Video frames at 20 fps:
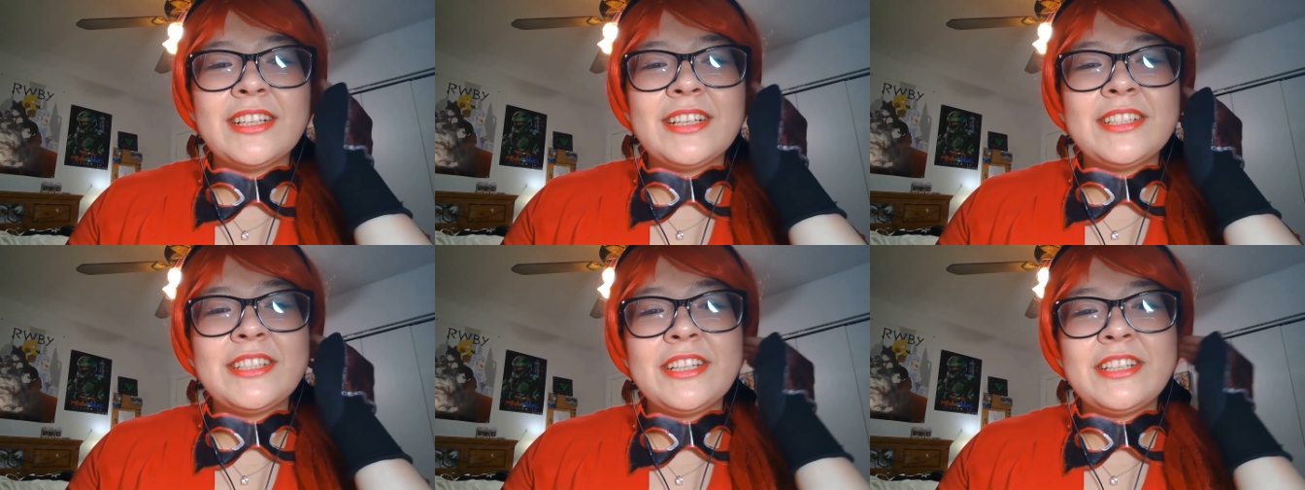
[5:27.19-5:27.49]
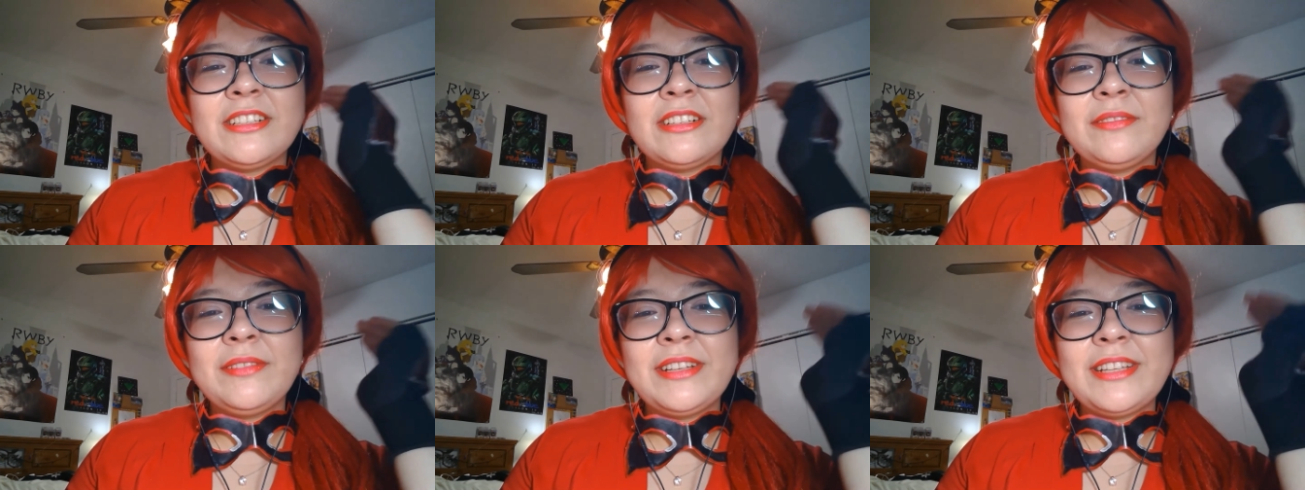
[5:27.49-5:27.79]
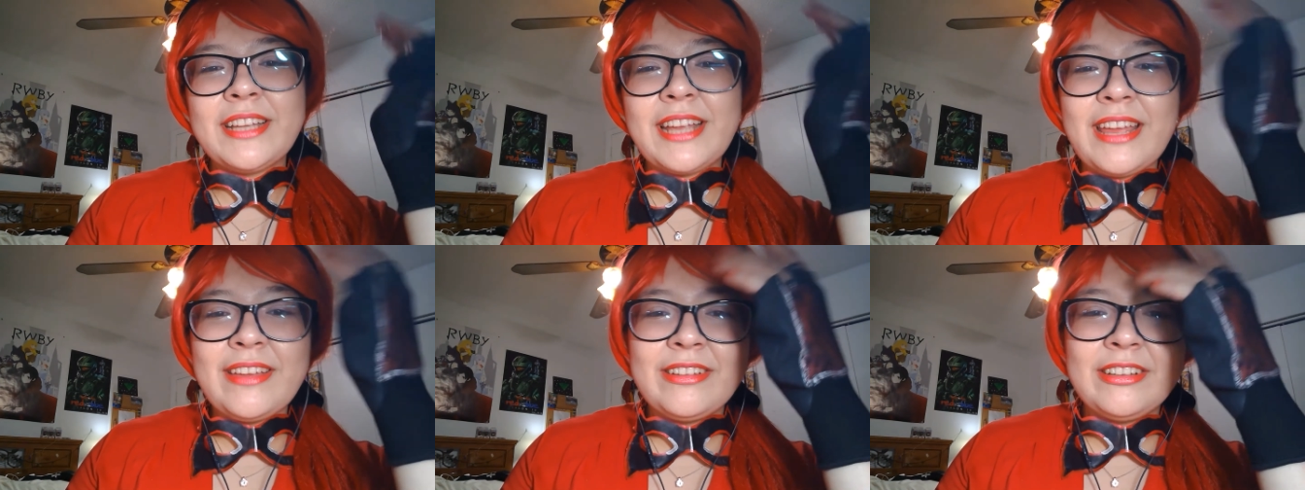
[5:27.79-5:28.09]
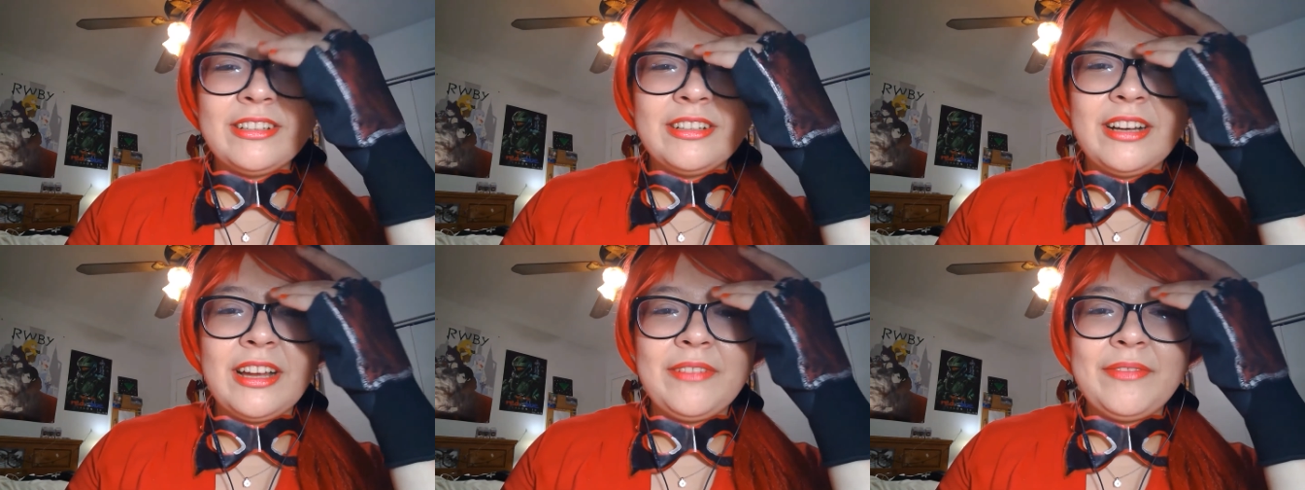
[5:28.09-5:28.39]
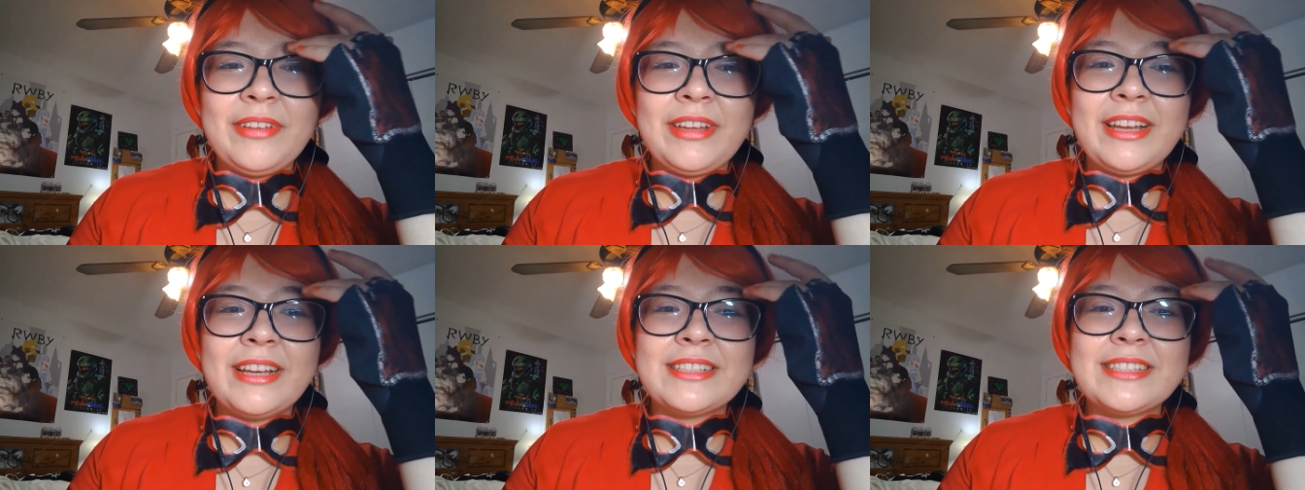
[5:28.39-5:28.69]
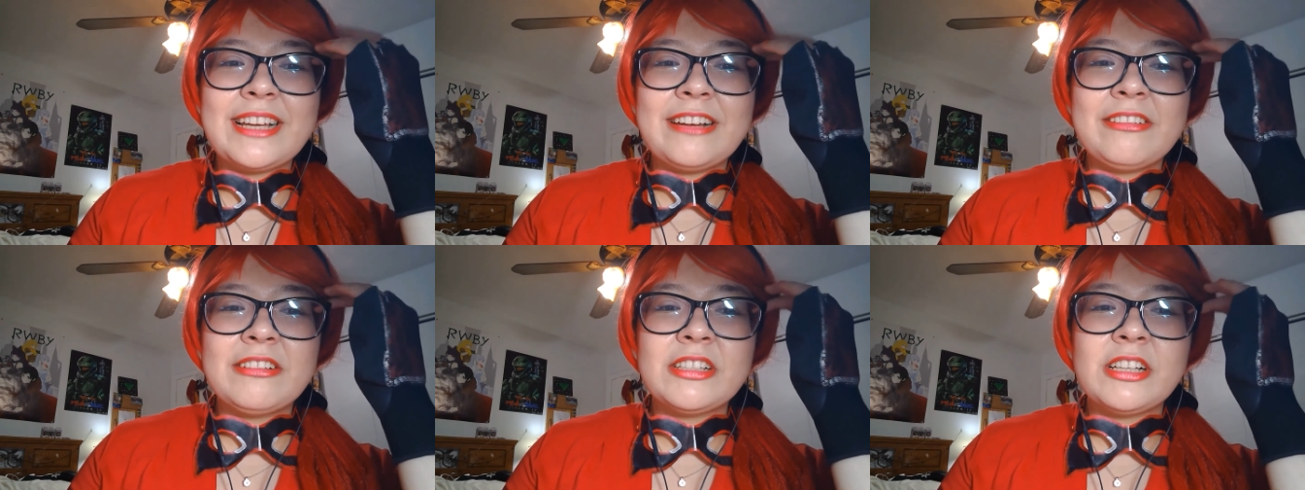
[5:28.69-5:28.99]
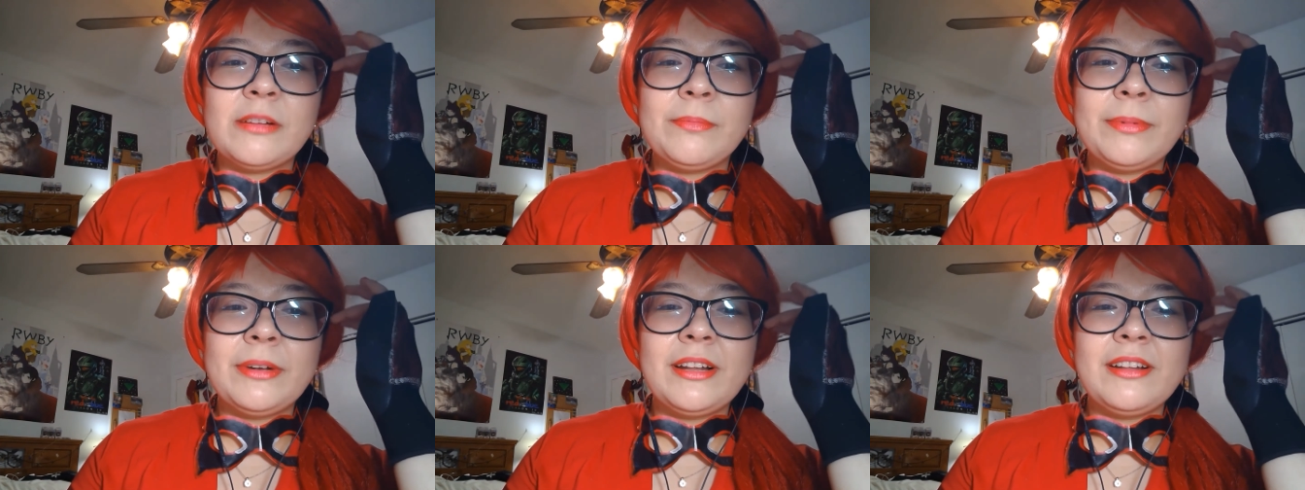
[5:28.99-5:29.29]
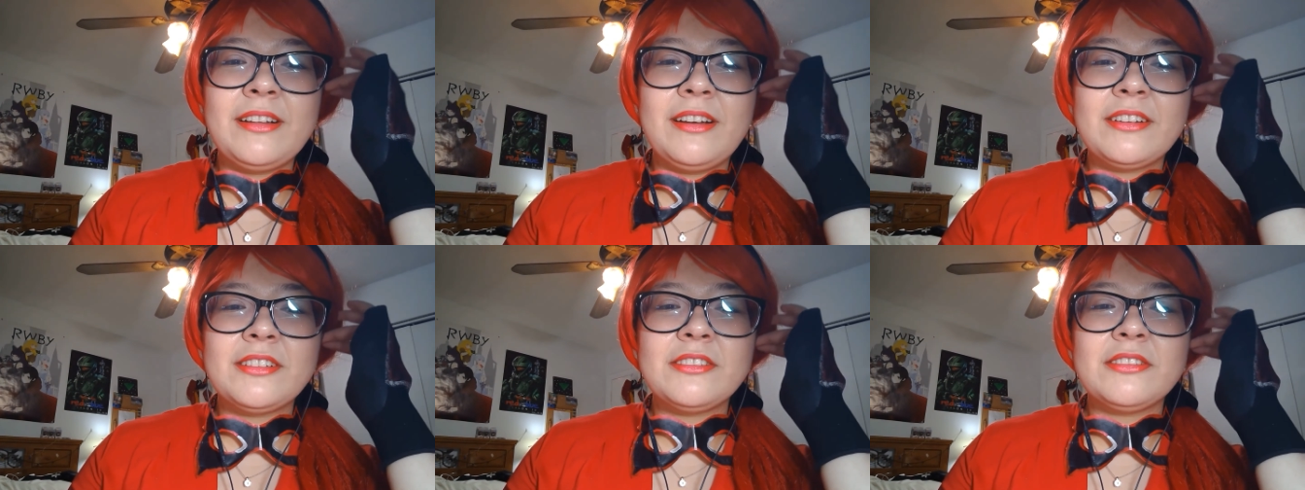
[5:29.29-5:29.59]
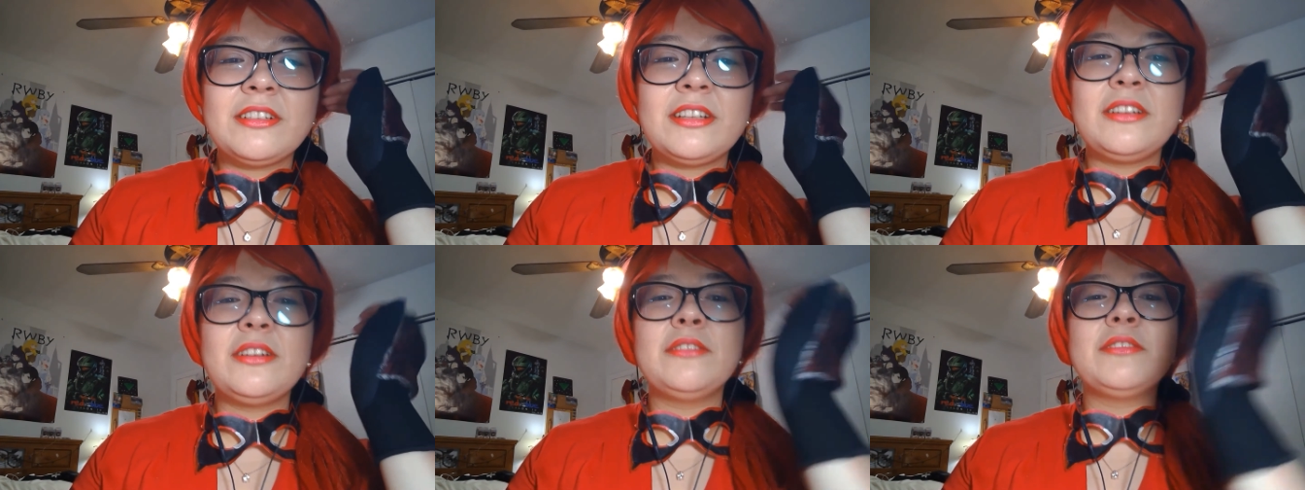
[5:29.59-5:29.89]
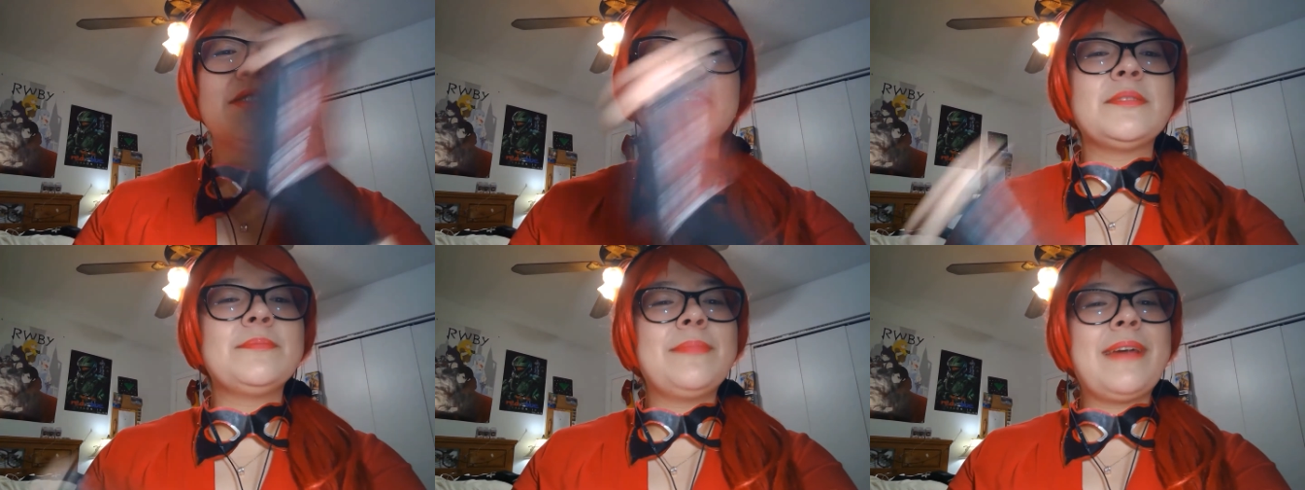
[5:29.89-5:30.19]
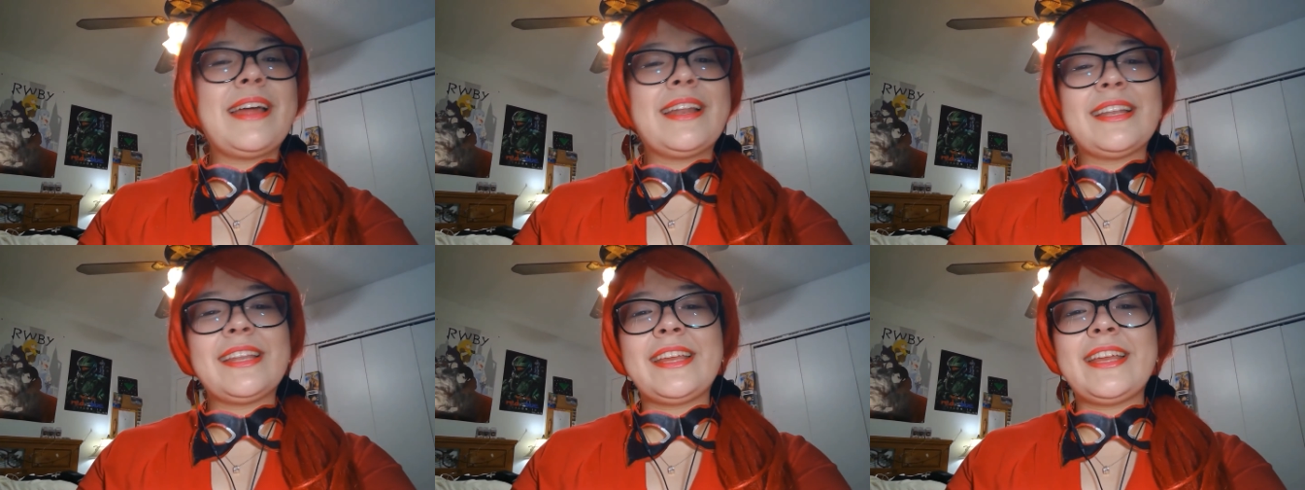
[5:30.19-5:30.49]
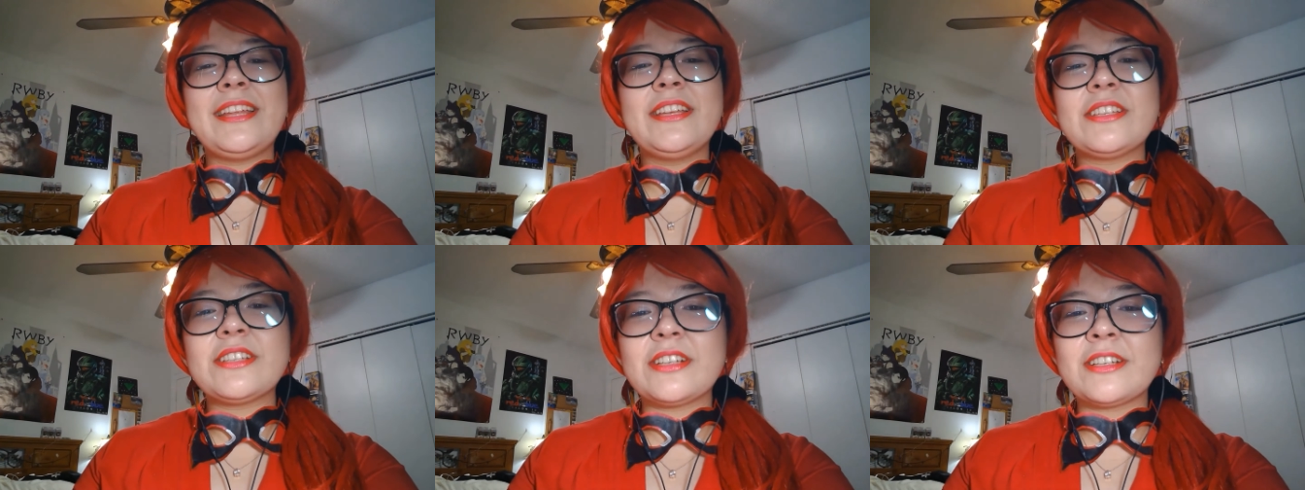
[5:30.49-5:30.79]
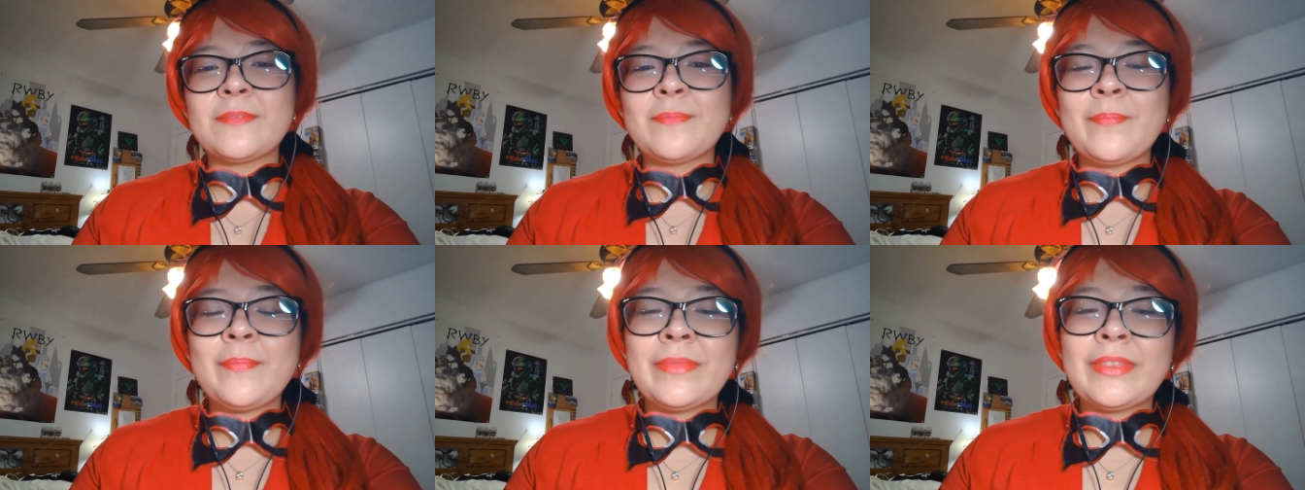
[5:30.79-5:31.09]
And she told me to keep going because I was helping another student who was badly injured.